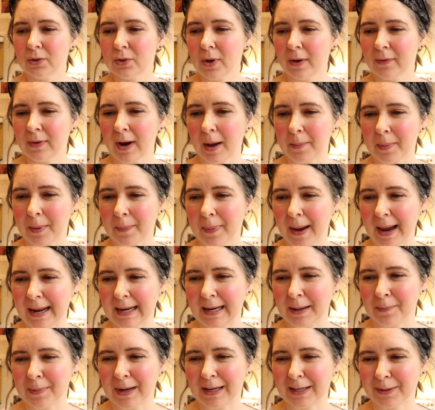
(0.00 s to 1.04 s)
So I've not been
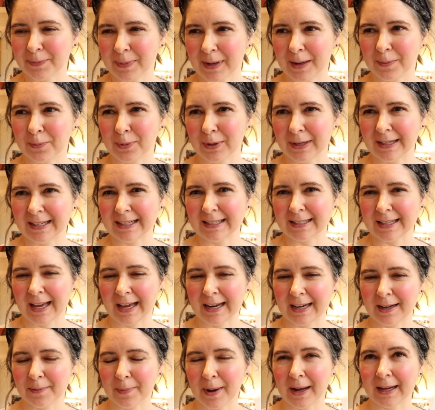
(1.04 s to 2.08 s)
painting much, but I'm pretty
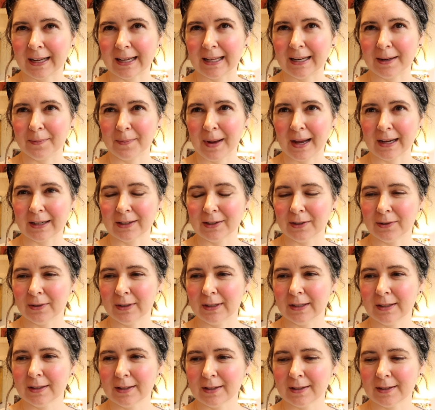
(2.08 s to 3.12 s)
excited about getting back to
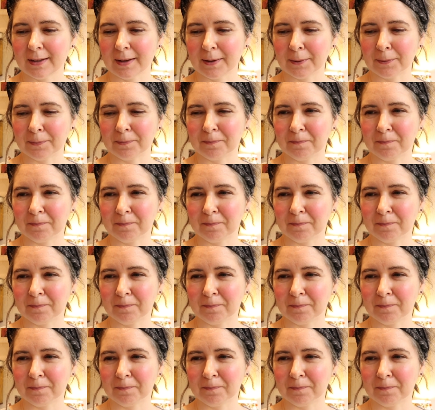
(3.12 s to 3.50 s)
it. So